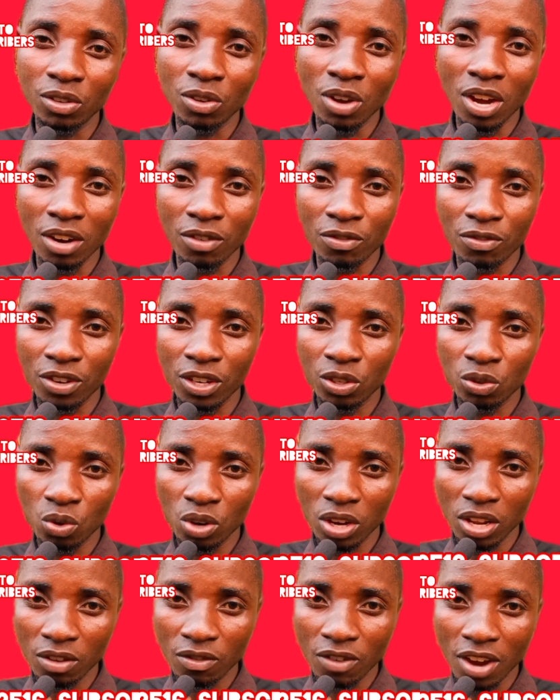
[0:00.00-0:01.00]
are free to
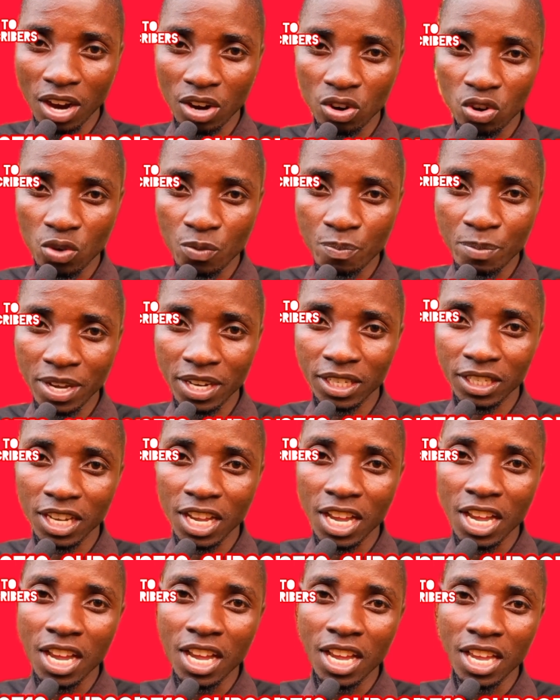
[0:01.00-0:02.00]
leave a comment
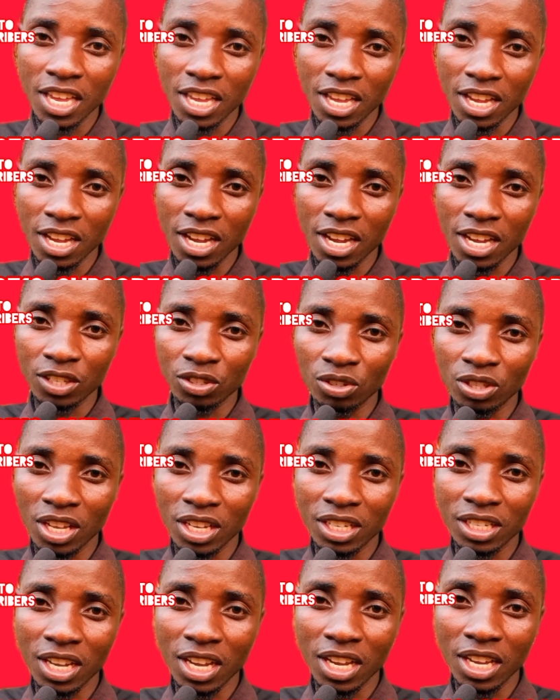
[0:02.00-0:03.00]
here, so
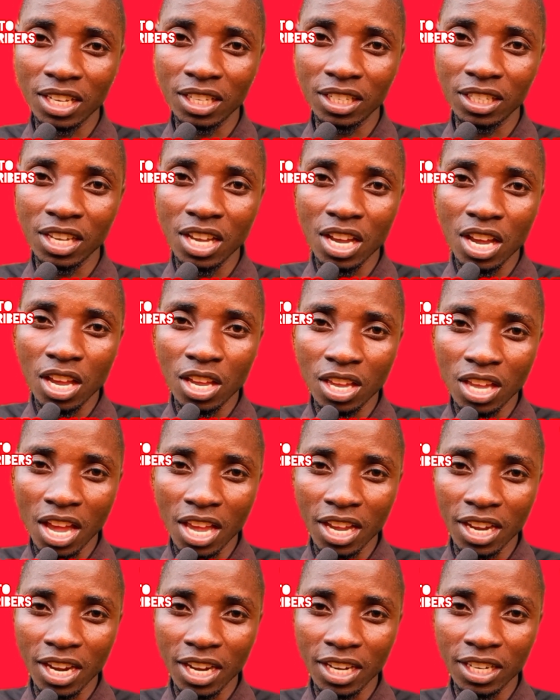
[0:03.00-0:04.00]
that
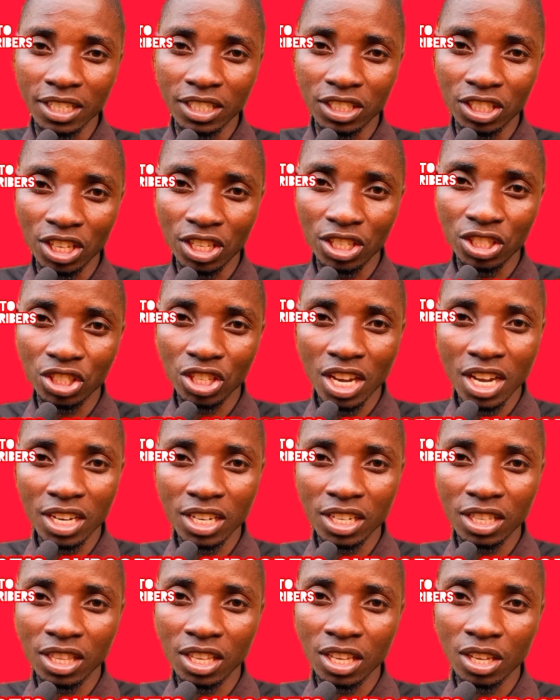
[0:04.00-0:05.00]
I can change
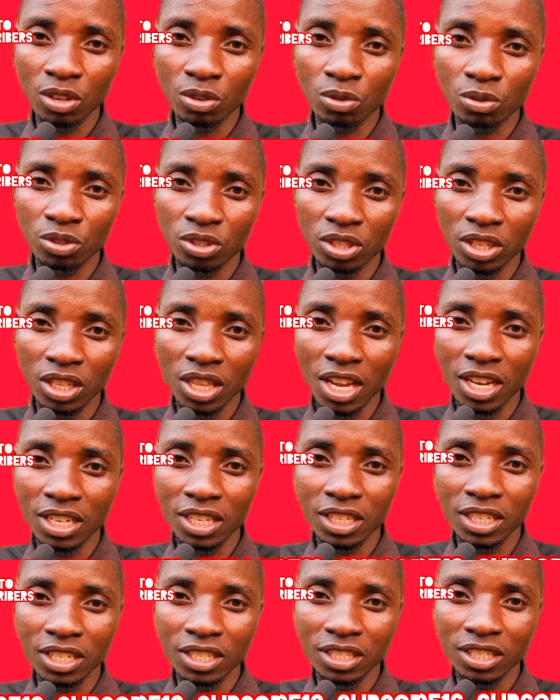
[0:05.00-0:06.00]
anything you see that
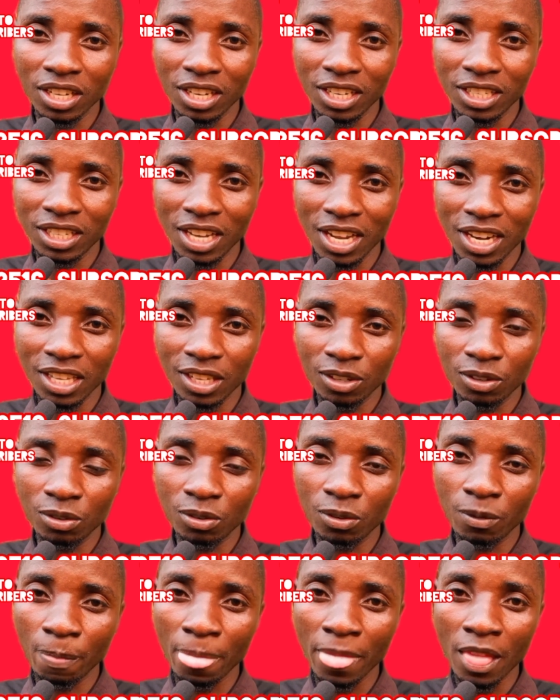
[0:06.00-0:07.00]
it is threatening
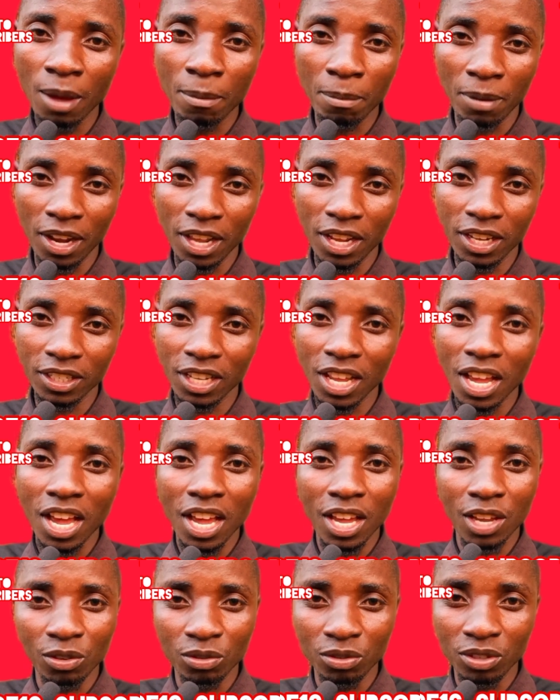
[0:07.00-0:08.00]
you. Please,
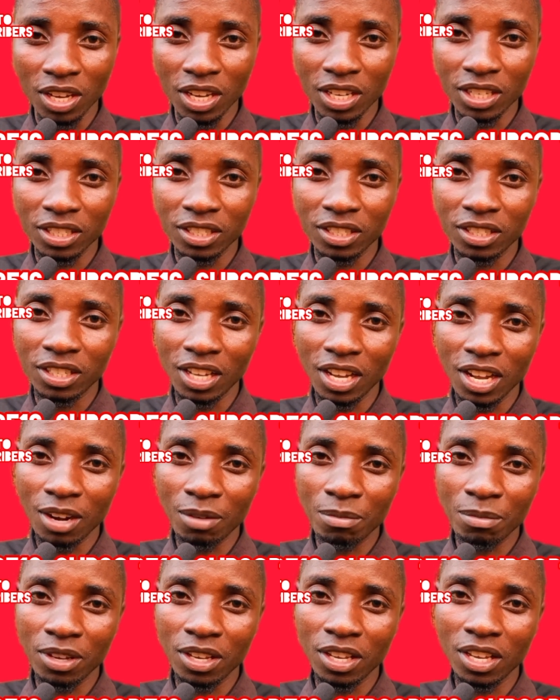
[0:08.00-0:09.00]
you just tell
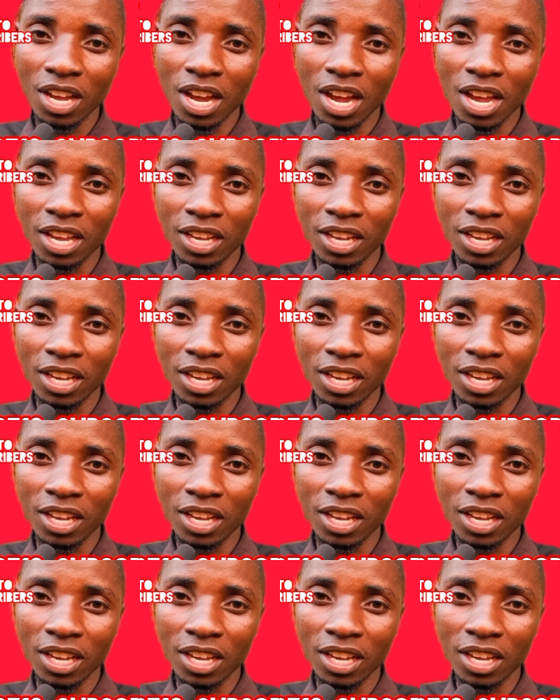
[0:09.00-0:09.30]
me,